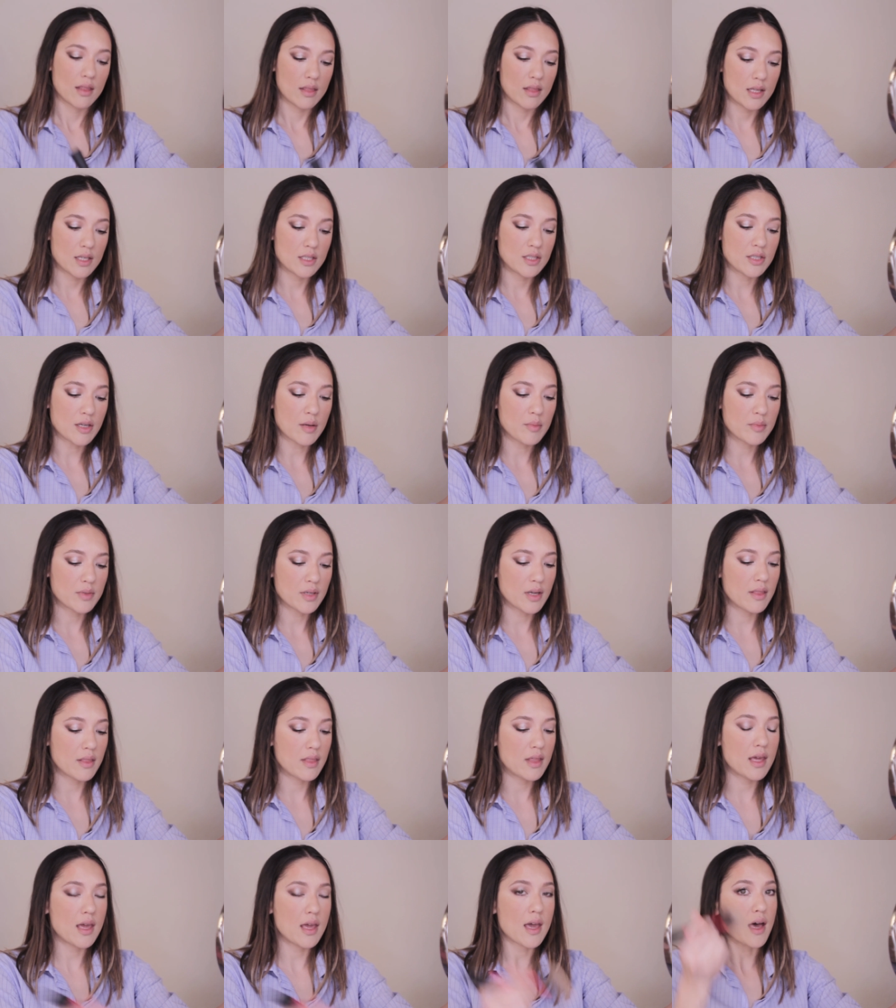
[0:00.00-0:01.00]
They jumped
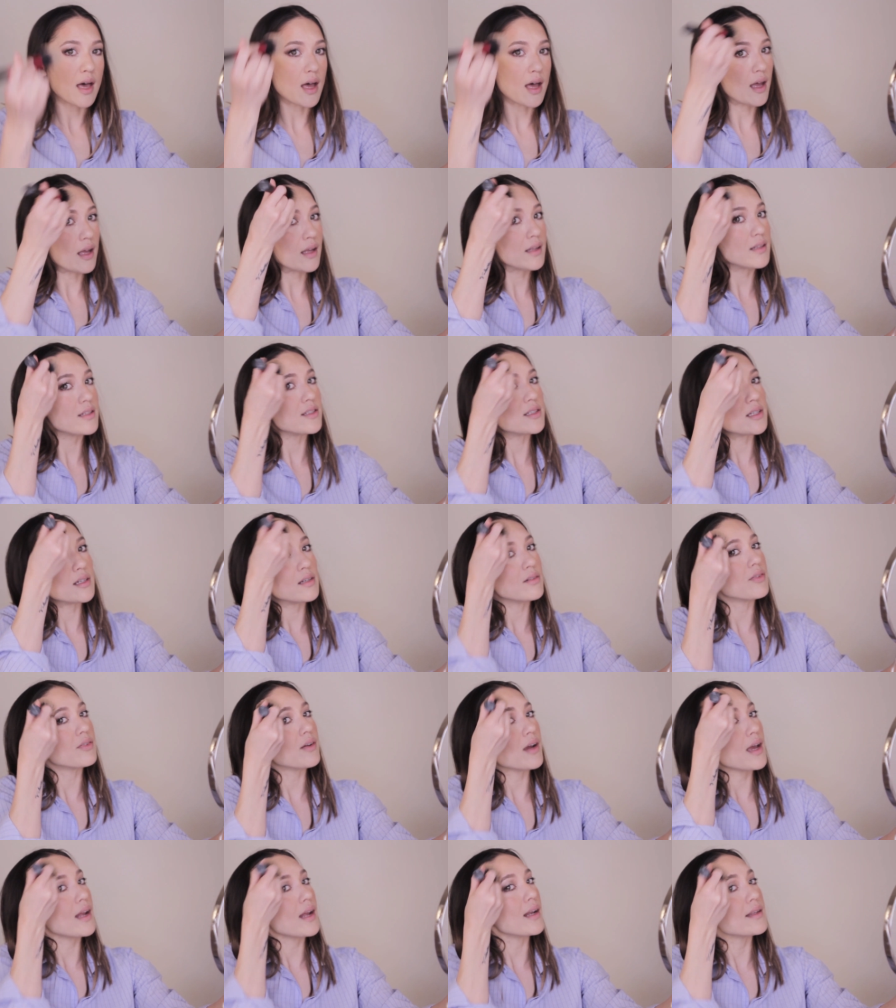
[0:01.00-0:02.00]
on the
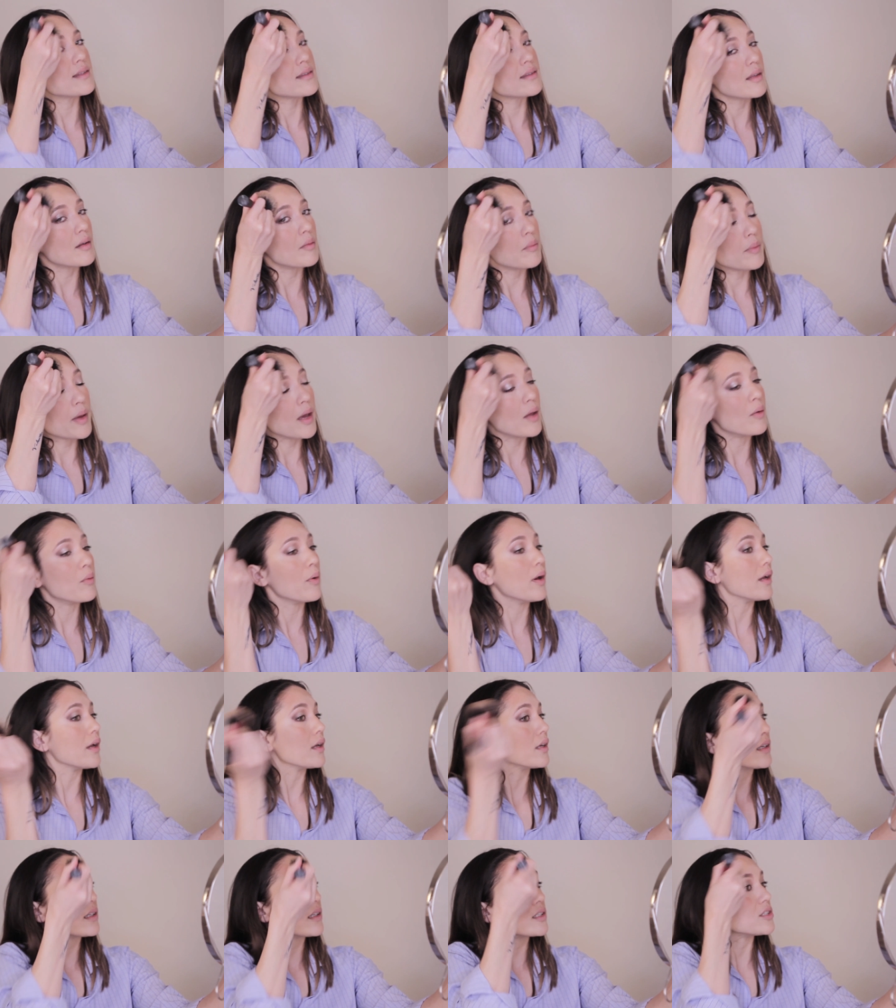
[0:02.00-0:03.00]
Jennifer Aniston
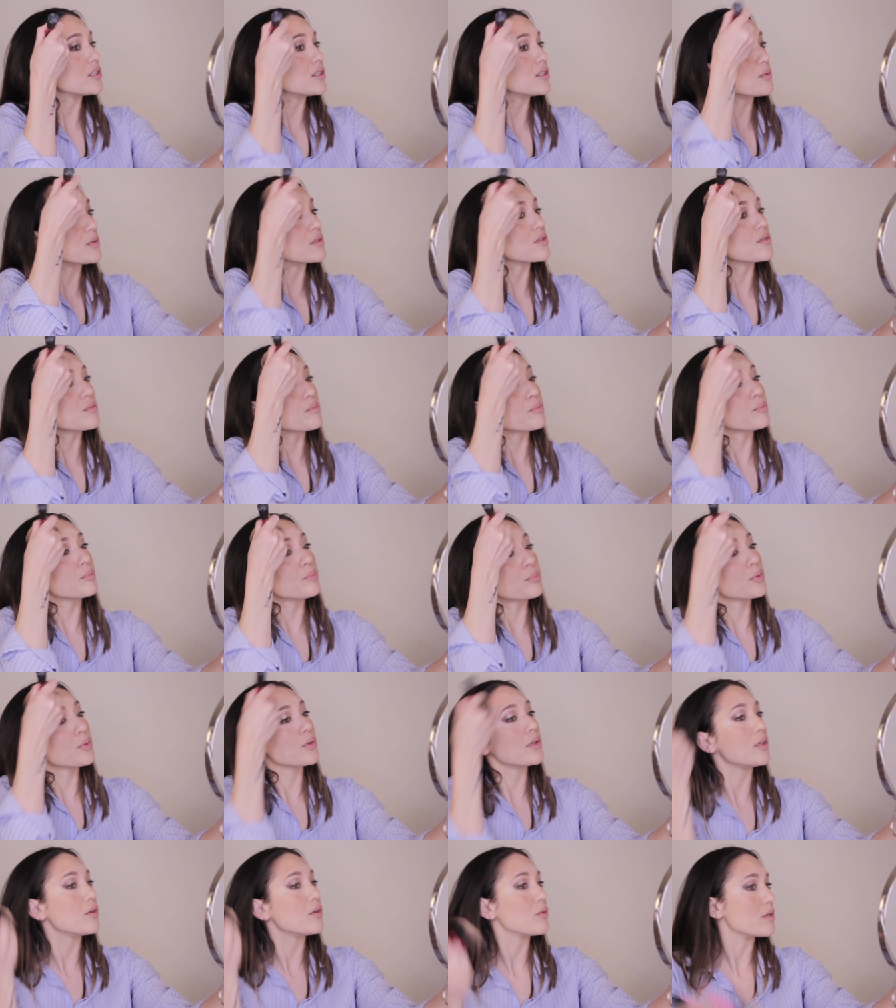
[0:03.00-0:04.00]
bandwagon because she was
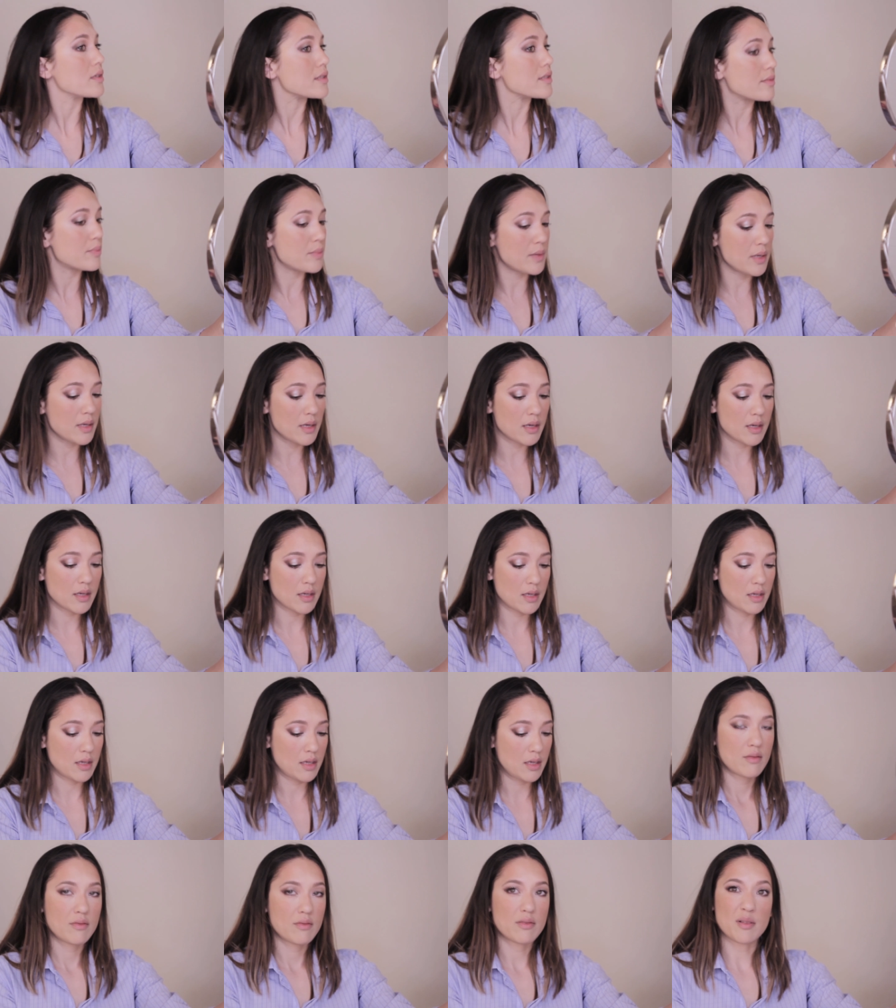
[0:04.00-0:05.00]
pretty crispy
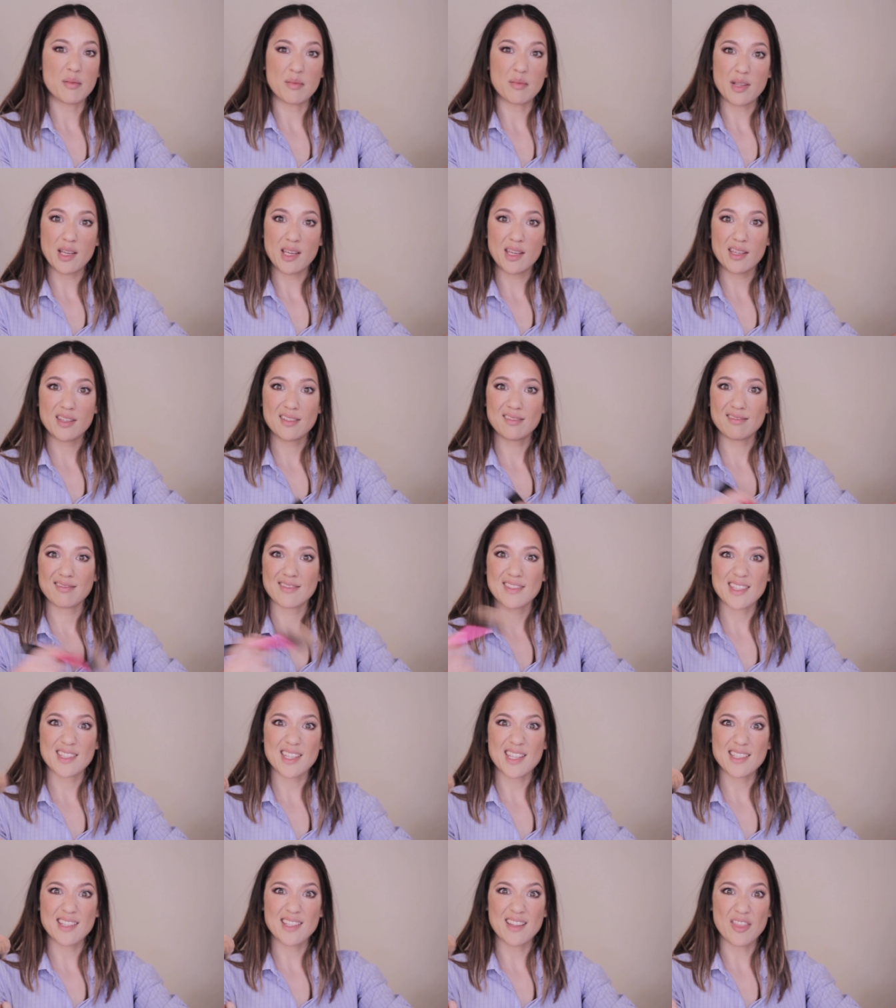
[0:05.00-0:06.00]
from like
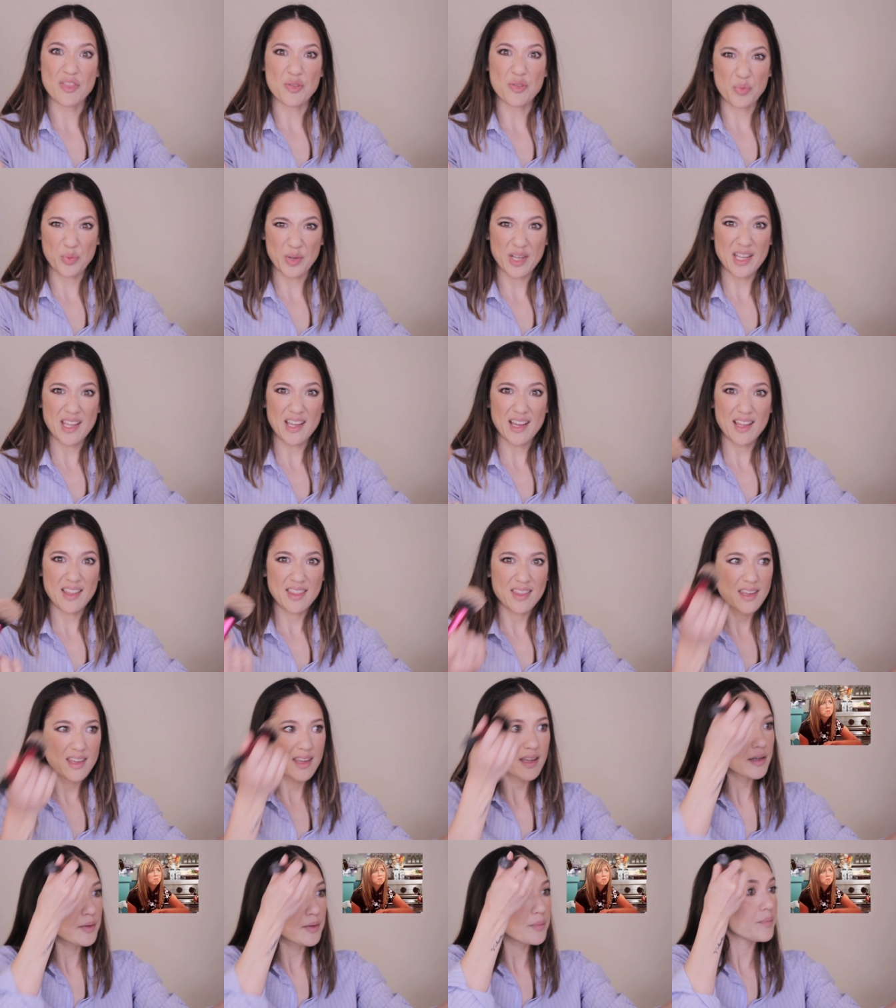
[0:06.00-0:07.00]
season 3, I
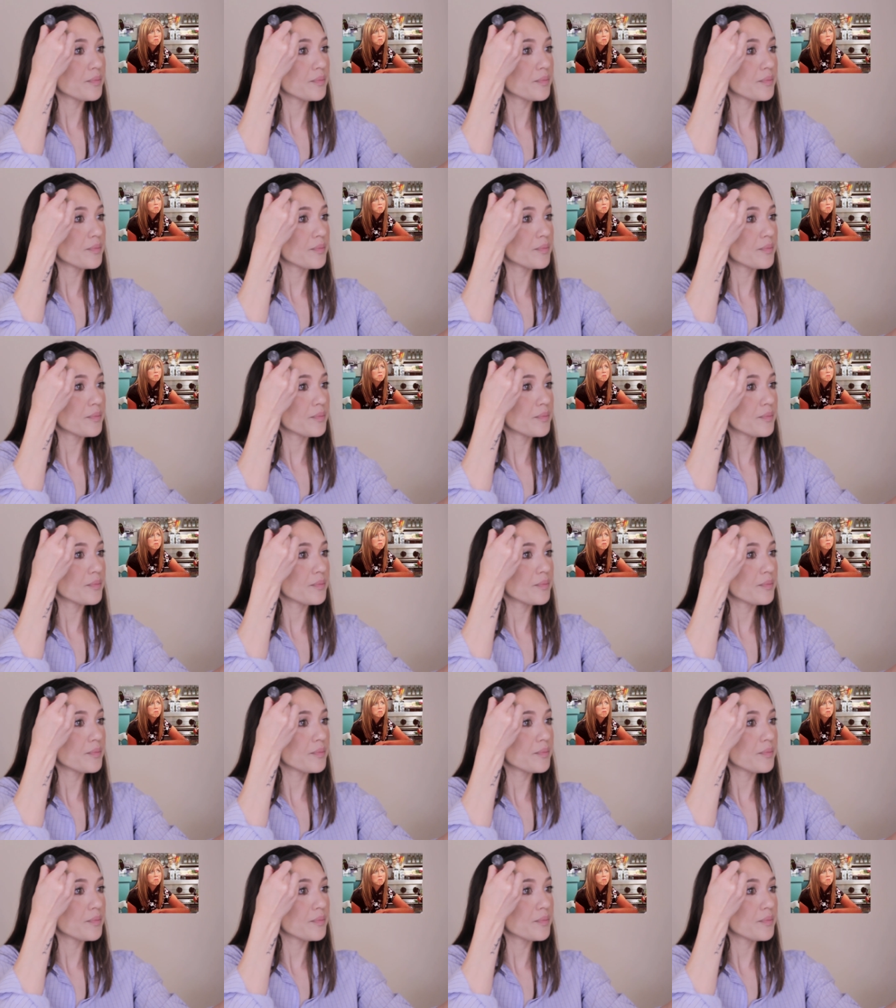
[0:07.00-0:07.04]
think.